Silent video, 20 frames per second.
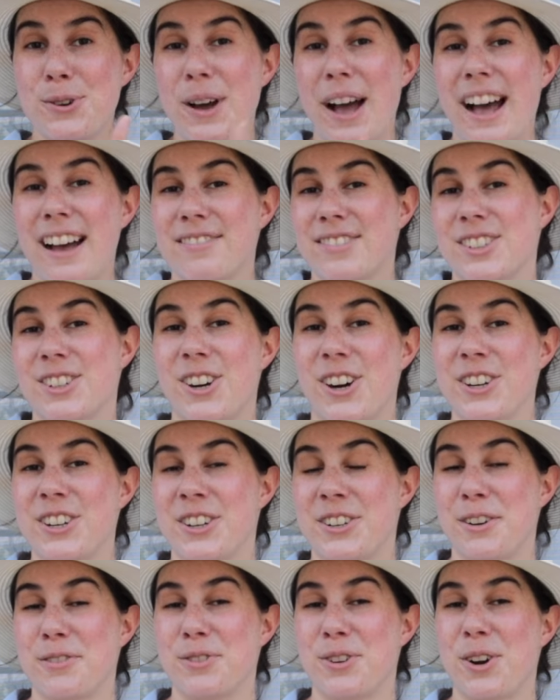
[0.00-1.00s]
have a
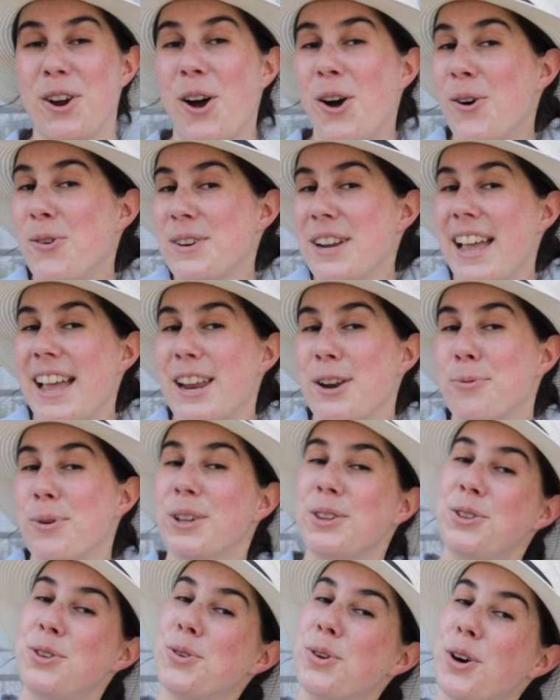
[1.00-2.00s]
garden of your own and
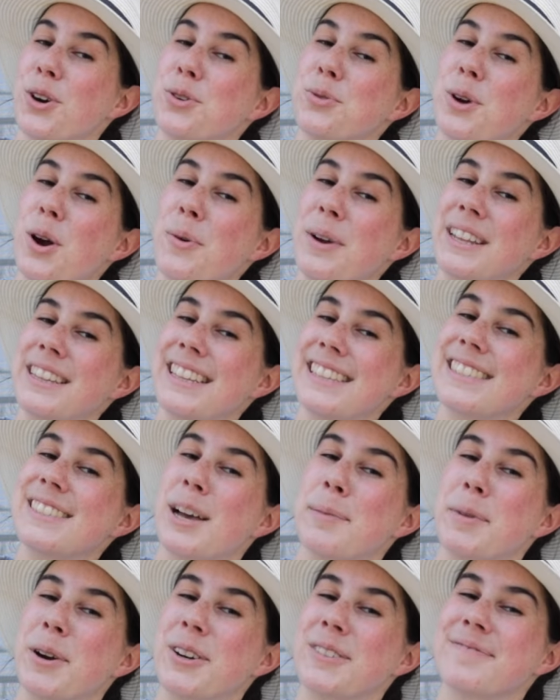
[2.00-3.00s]
what you are growing this
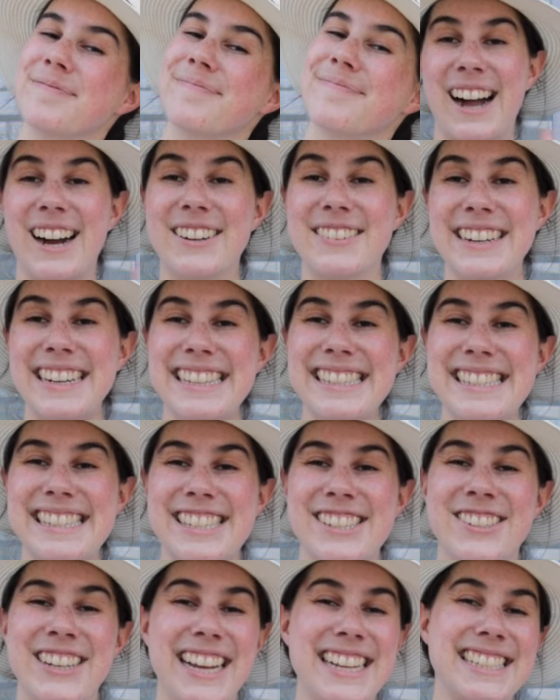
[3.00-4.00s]
summer. All right,
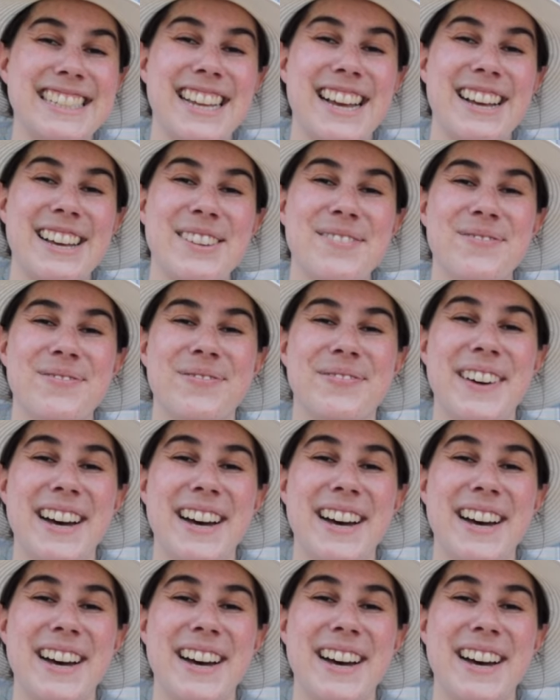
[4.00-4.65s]
see you next time.